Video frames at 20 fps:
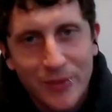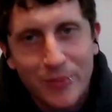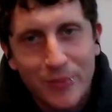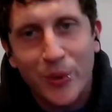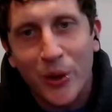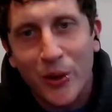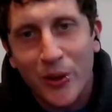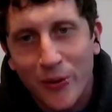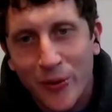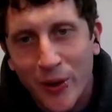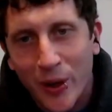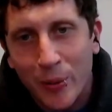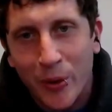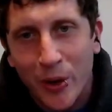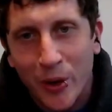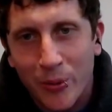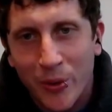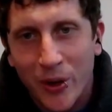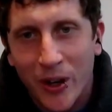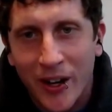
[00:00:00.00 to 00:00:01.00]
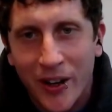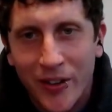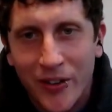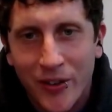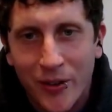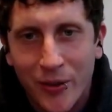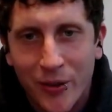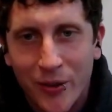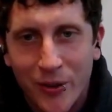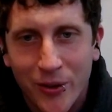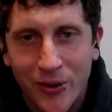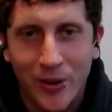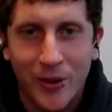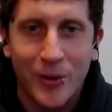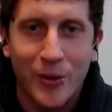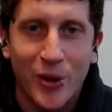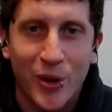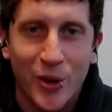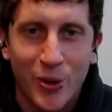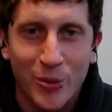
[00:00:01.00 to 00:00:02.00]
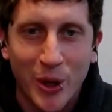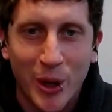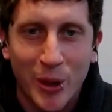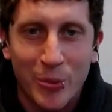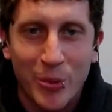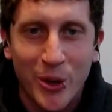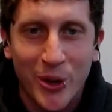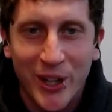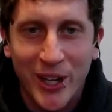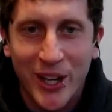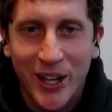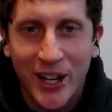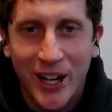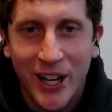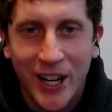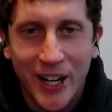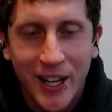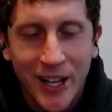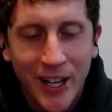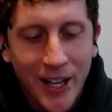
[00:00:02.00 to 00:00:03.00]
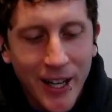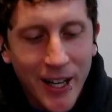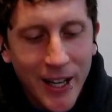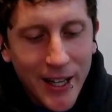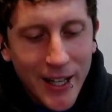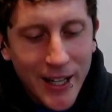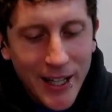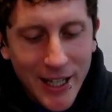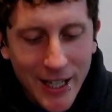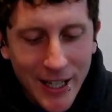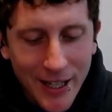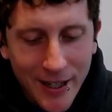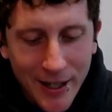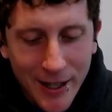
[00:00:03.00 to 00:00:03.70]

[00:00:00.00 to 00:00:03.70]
both of our bone broths and who's a brilliant guy, he